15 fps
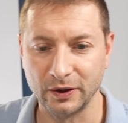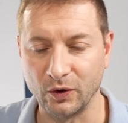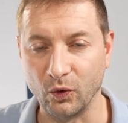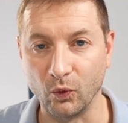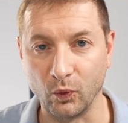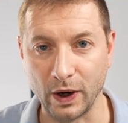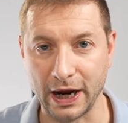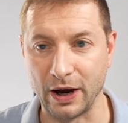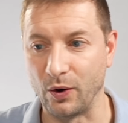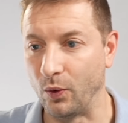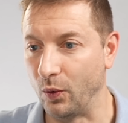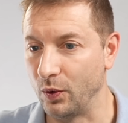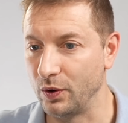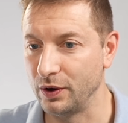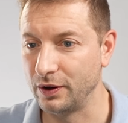Wow,
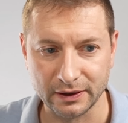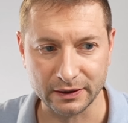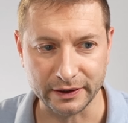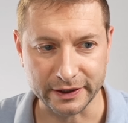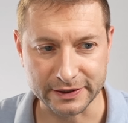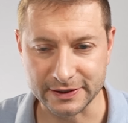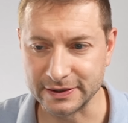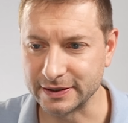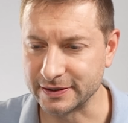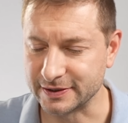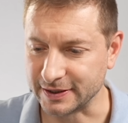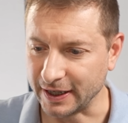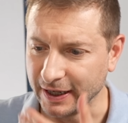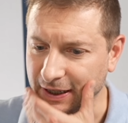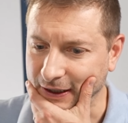this is
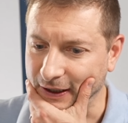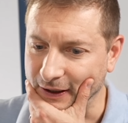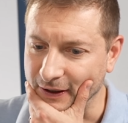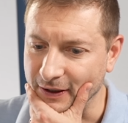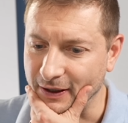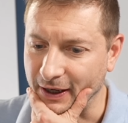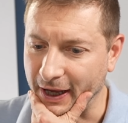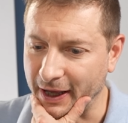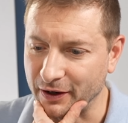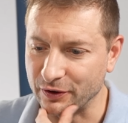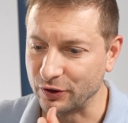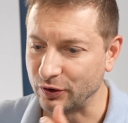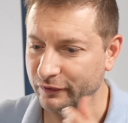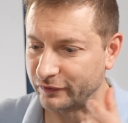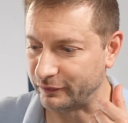insane. I don't
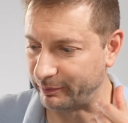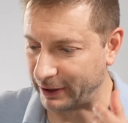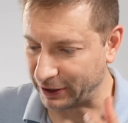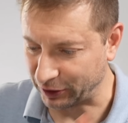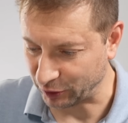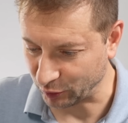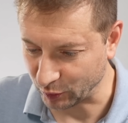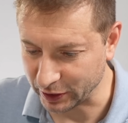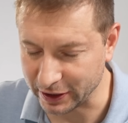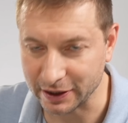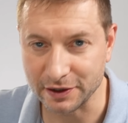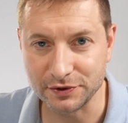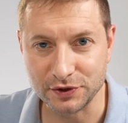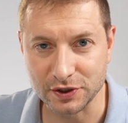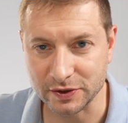know if my unit
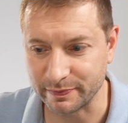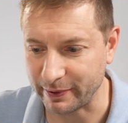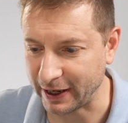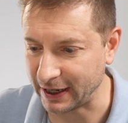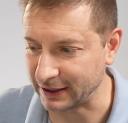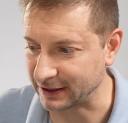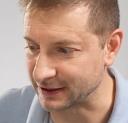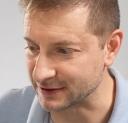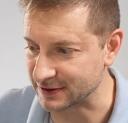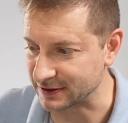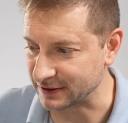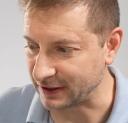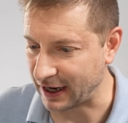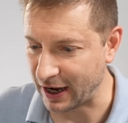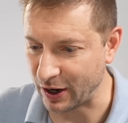is just bad because
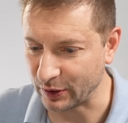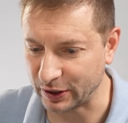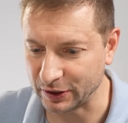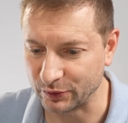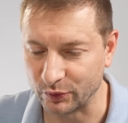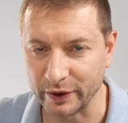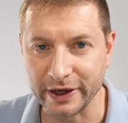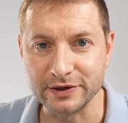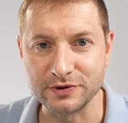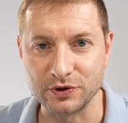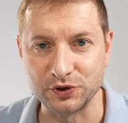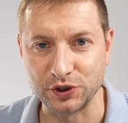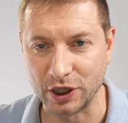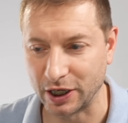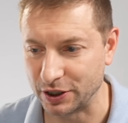how can Razer
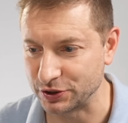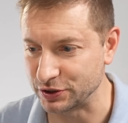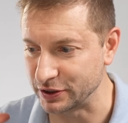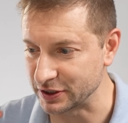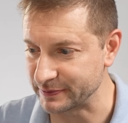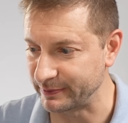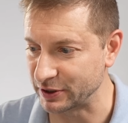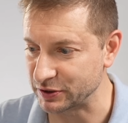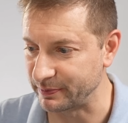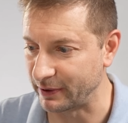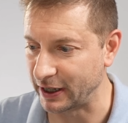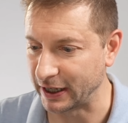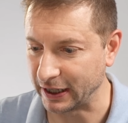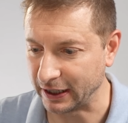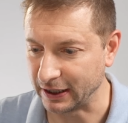charge this much
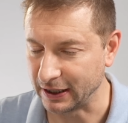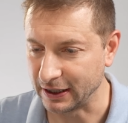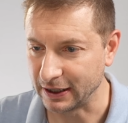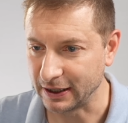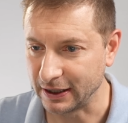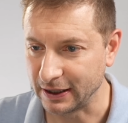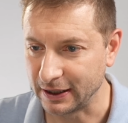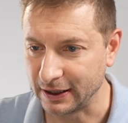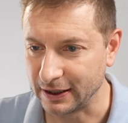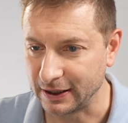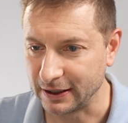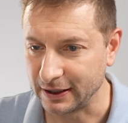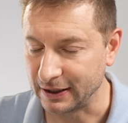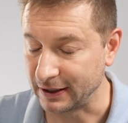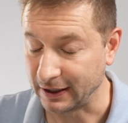money?
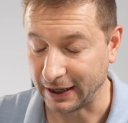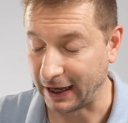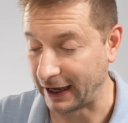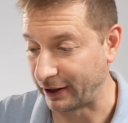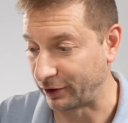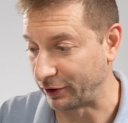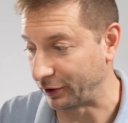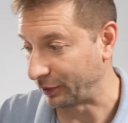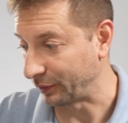I don't know.